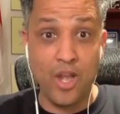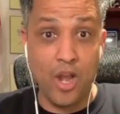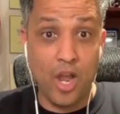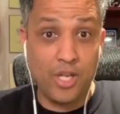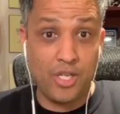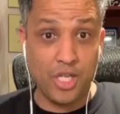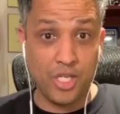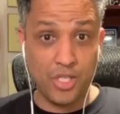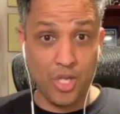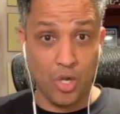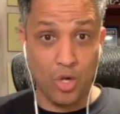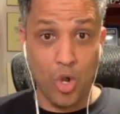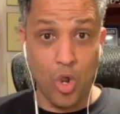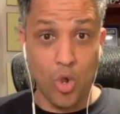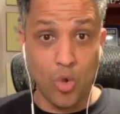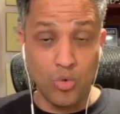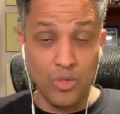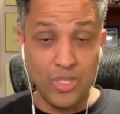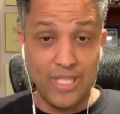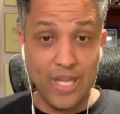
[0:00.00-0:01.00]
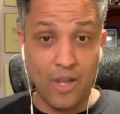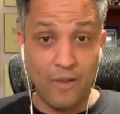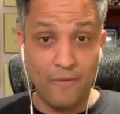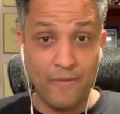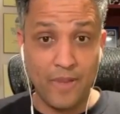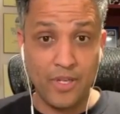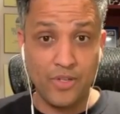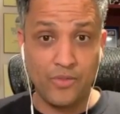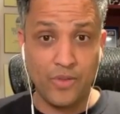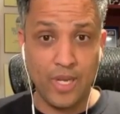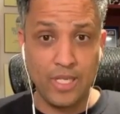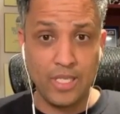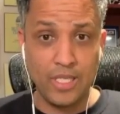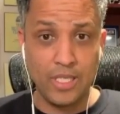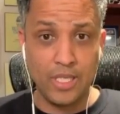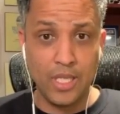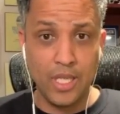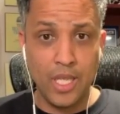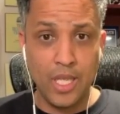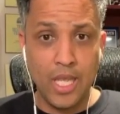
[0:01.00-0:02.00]
and not just our own
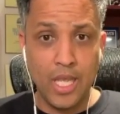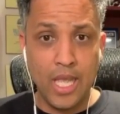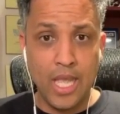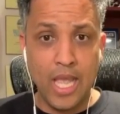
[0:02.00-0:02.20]
self-interest.